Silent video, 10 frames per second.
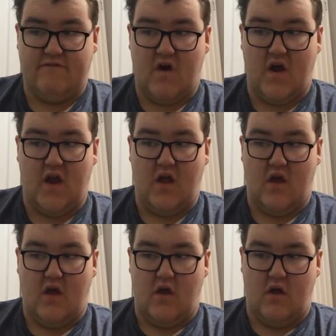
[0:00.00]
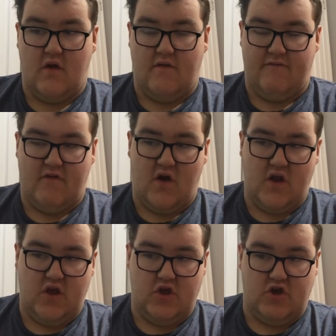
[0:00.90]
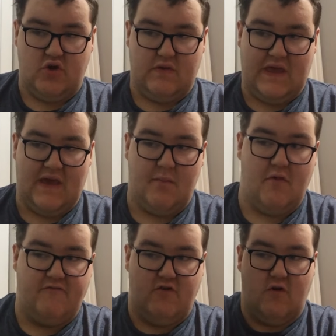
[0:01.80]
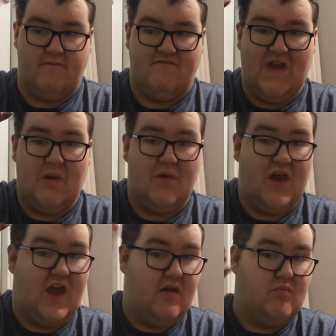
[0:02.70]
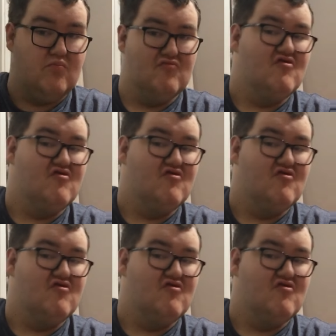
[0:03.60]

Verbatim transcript: fine, fine. You choose him over your own family," and